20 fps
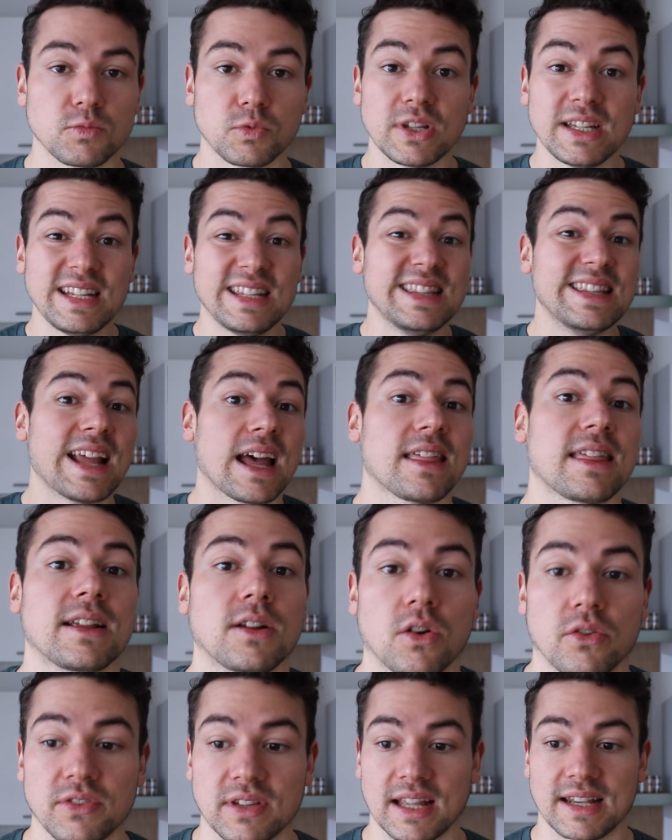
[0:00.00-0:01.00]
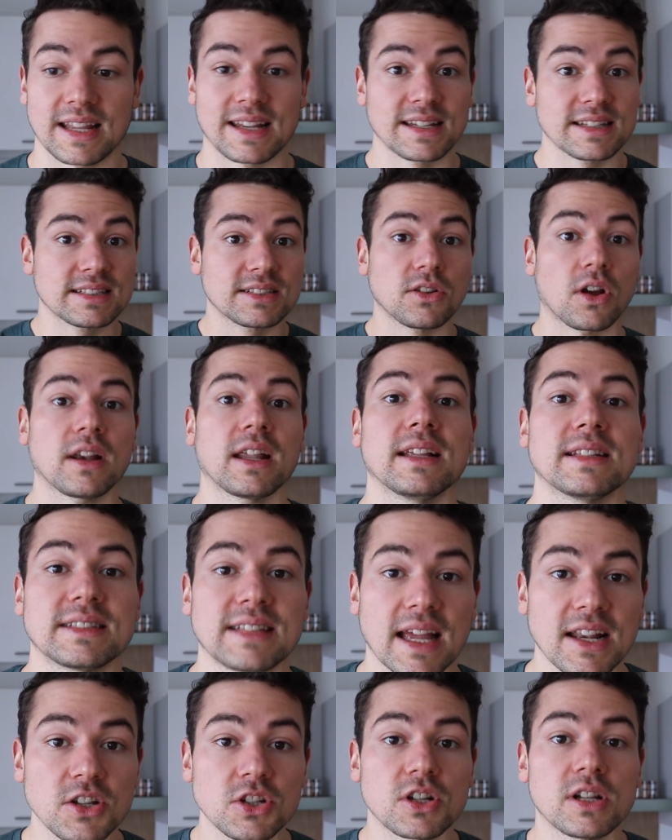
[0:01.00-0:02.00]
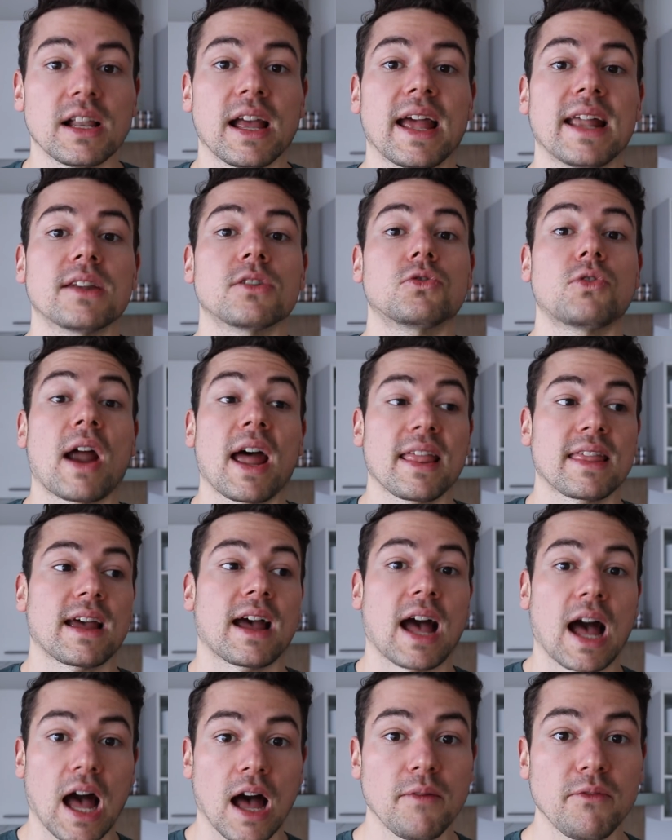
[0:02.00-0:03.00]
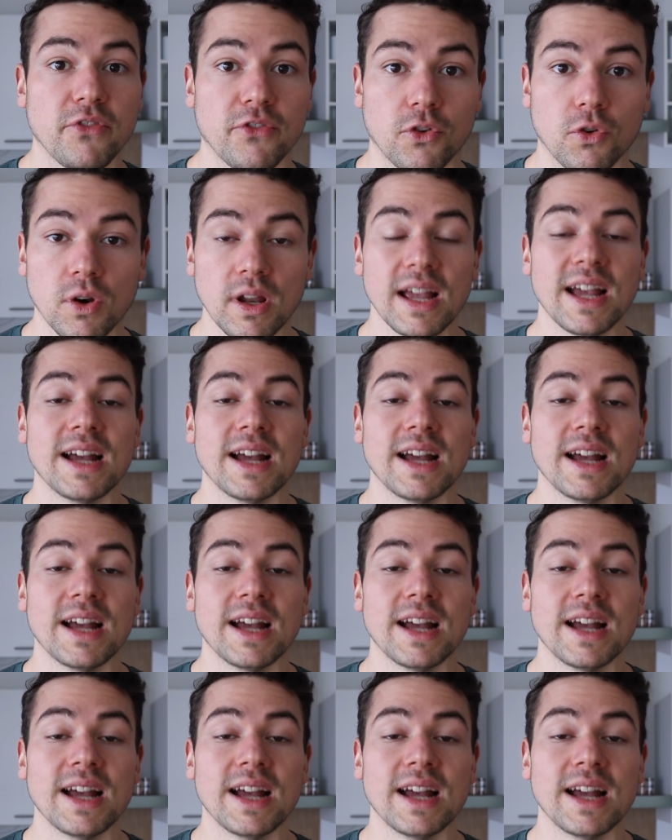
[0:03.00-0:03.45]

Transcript: We need nothing of that. That is not essential and rather harmful.